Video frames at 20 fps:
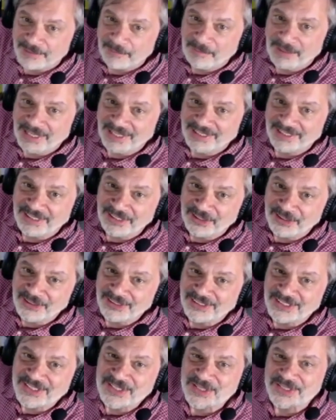back there.
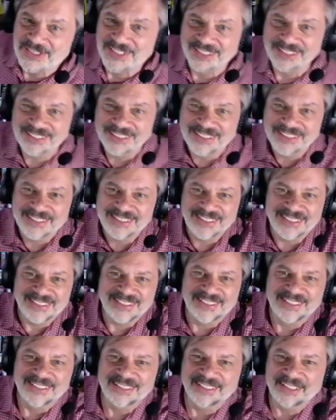
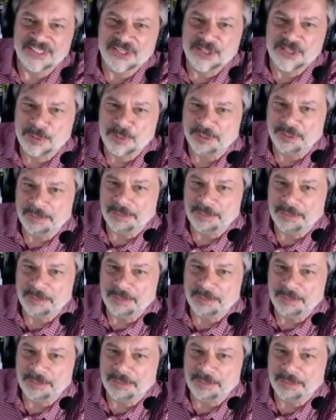This is where the